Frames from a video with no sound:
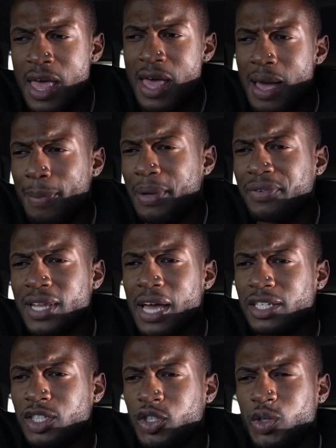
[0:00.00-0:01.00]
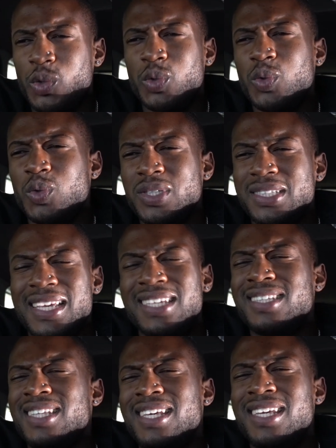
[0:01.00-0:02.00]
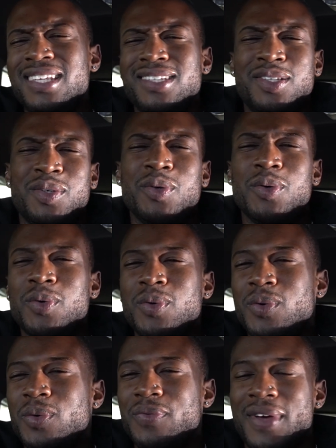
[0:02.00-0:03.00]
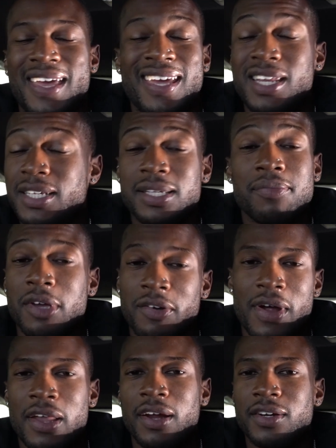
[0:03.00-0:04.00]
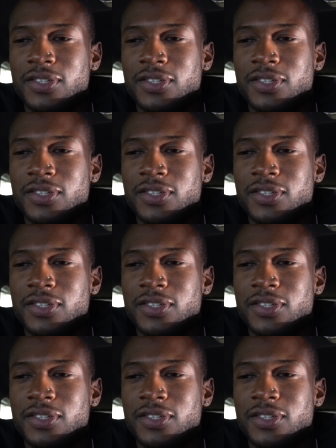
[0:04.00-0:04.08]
I believe, it's like $260, $280, something around there.